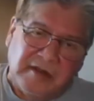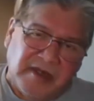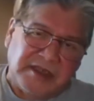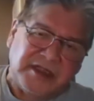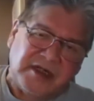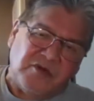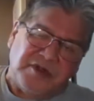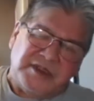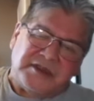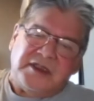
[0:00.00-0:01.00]
my
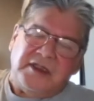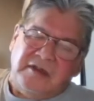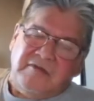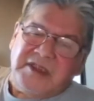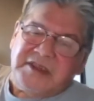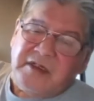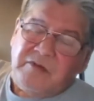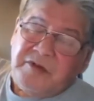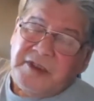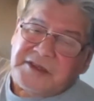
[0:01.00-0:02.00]
ceremonies, my
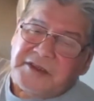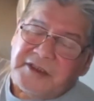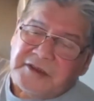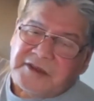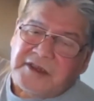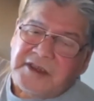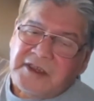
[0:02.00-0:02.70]
ceremonial circles,